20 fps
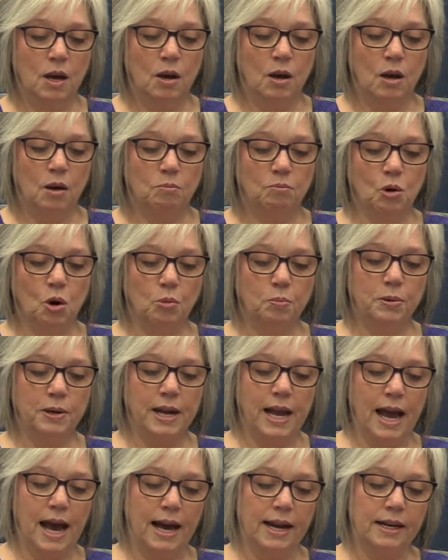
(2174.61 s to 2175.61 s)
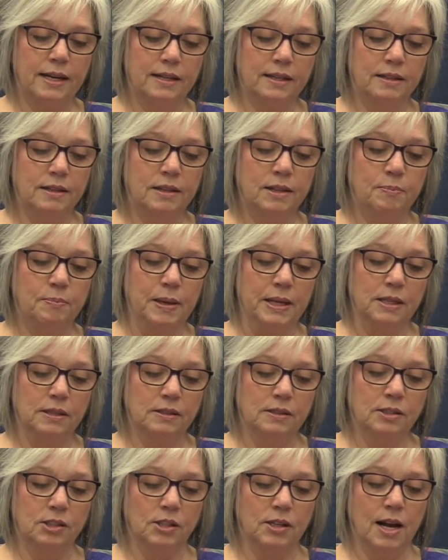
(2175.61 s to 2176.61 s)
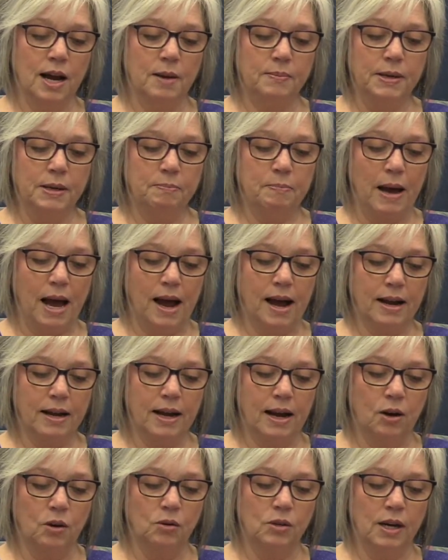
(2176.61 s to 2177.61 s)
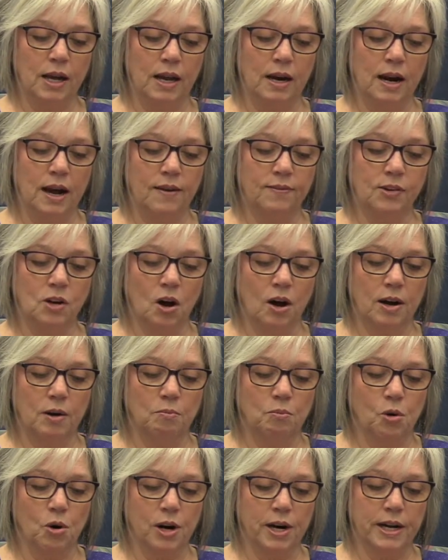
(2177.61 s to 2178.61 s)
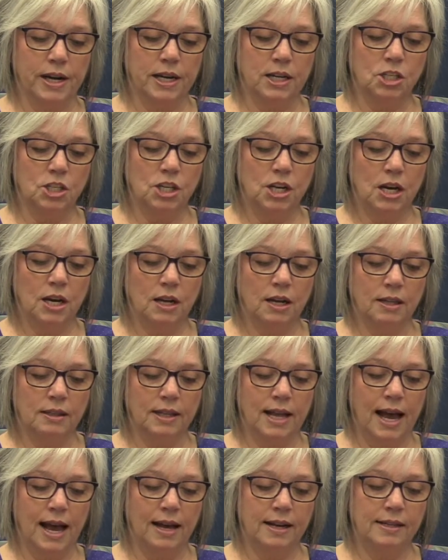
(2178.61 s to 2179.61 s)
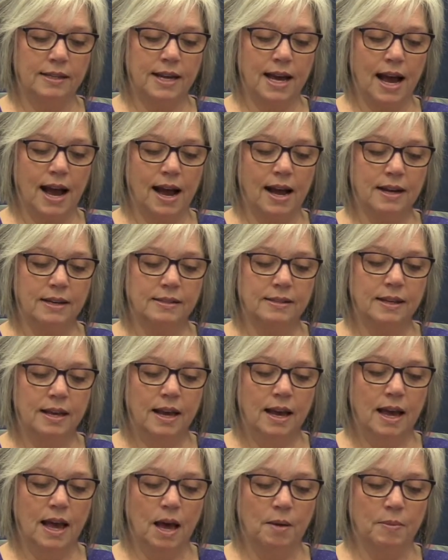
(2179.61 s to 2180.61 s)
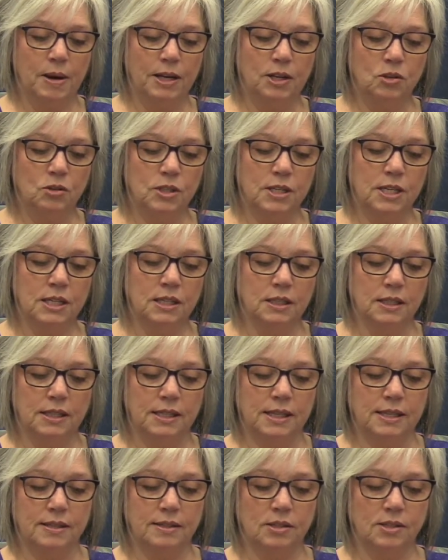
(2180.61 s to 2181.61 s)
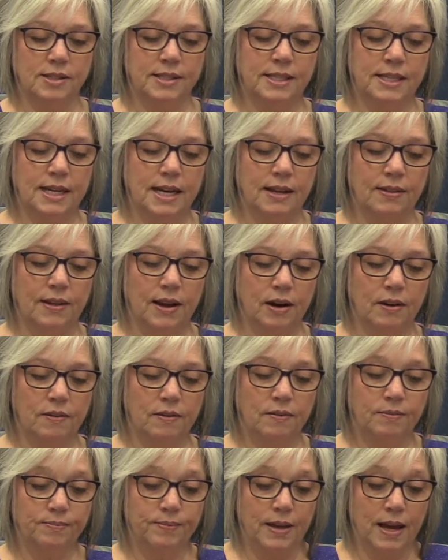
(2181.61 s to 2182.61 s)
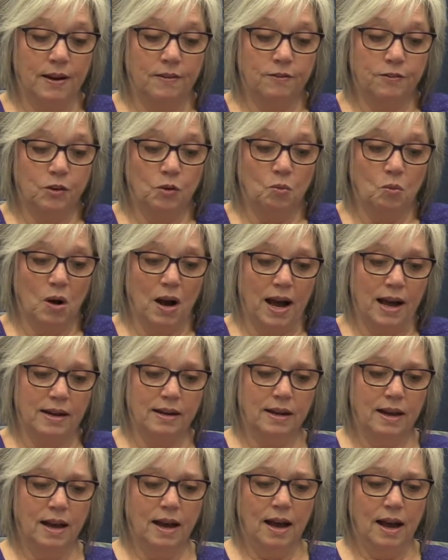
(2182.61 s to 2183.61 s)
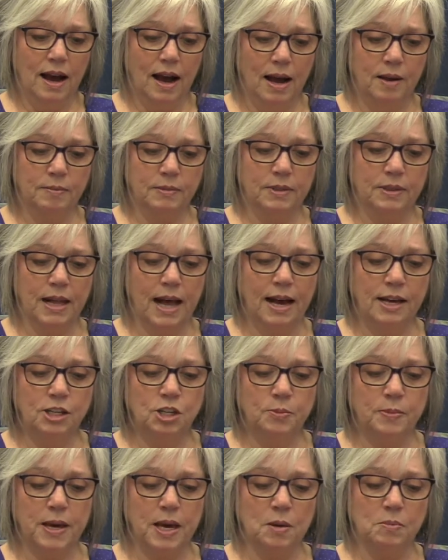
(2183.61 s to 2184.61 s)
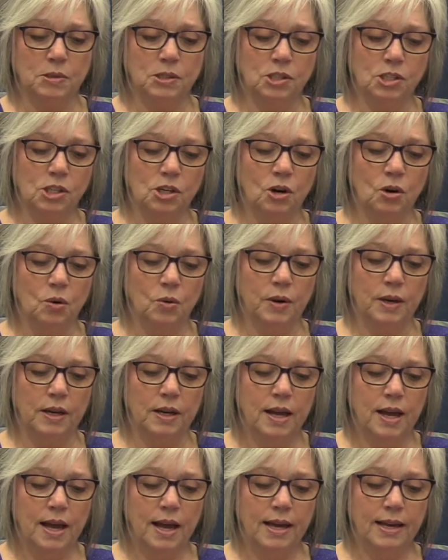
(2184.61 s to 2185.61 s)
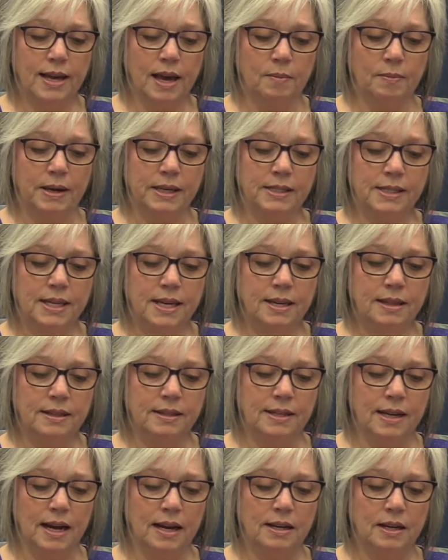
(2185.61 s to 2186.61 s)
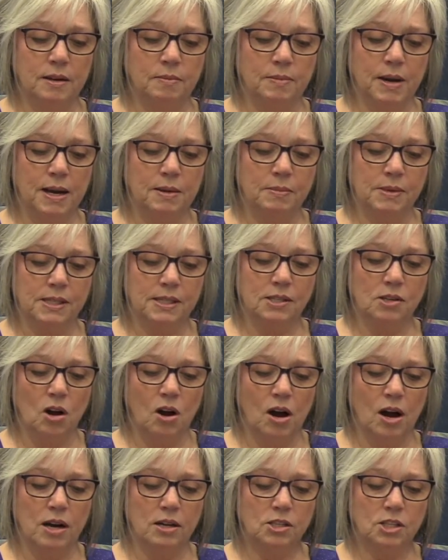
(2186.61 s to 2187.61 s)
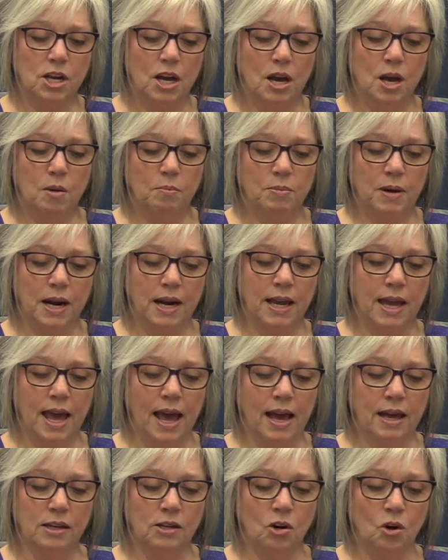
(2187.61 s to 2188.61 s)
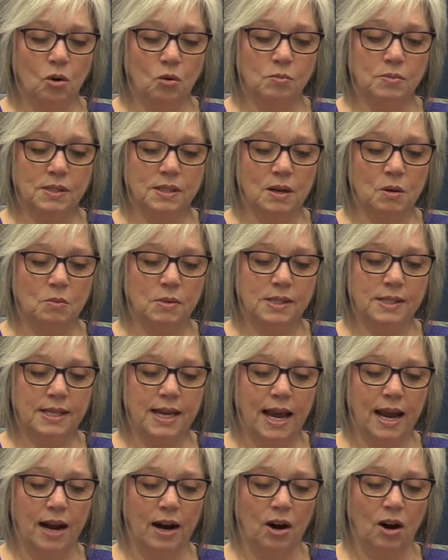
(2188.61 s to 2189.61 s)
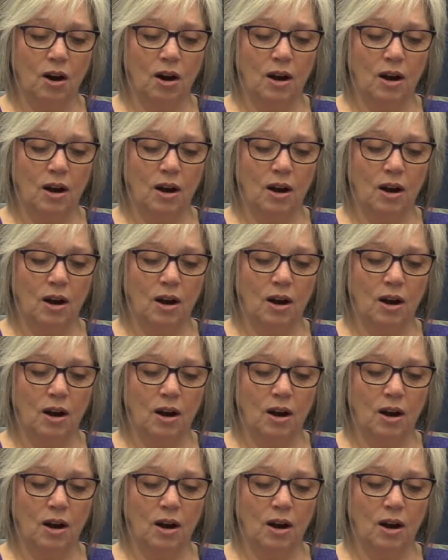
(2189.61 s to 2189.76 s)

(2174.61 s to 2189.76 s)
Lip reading: Mowbray added, the bills are coming back out, and I've got a mortgage, a land tax, and my utilities are sitting there. And for what? I'm glad to be able to go and get my teeth done and my massage, but I can't comb someone's hair.